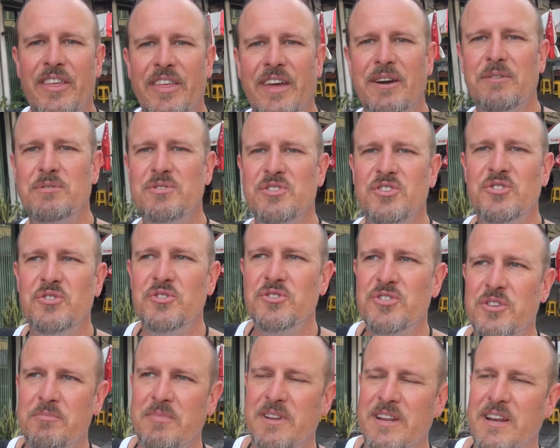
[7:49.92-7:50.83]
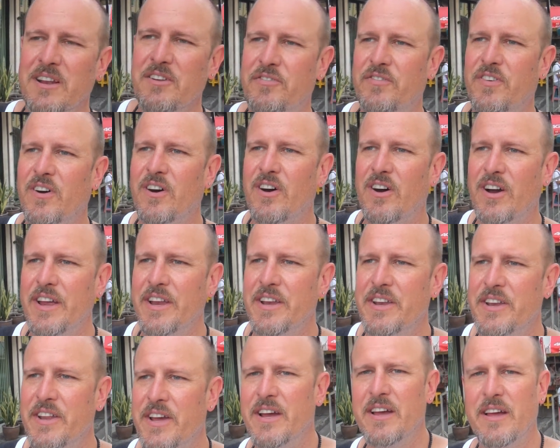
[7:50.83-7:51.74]
That was an awesome little
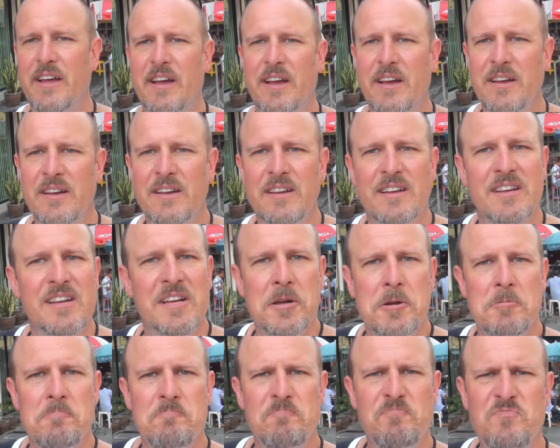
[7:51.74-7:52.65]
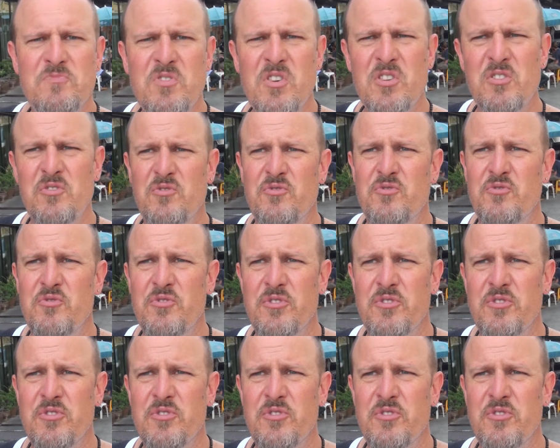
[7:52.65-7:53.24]
find. Not a